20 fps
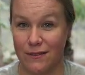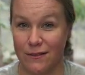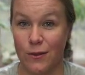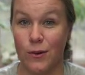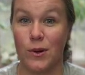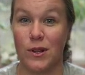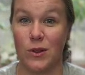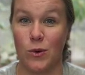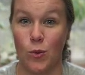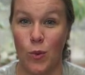
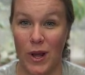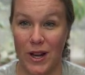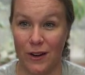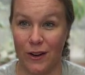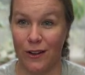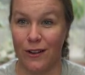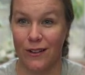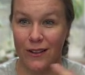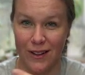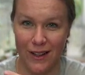the
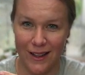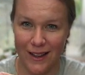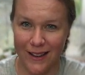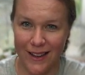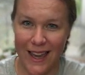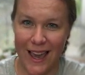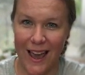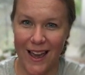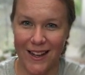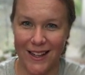winner
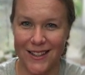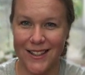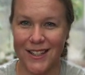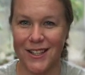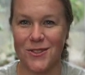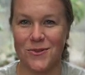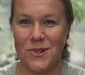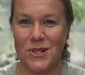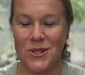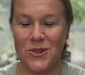again,
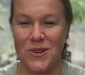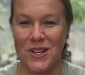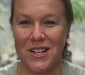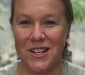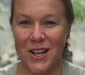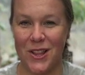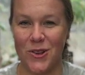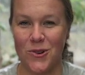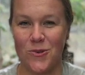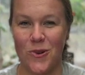because we're doing
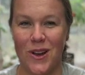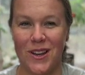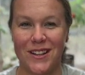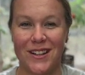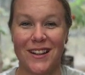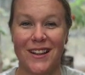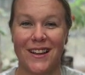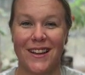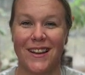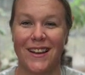another one.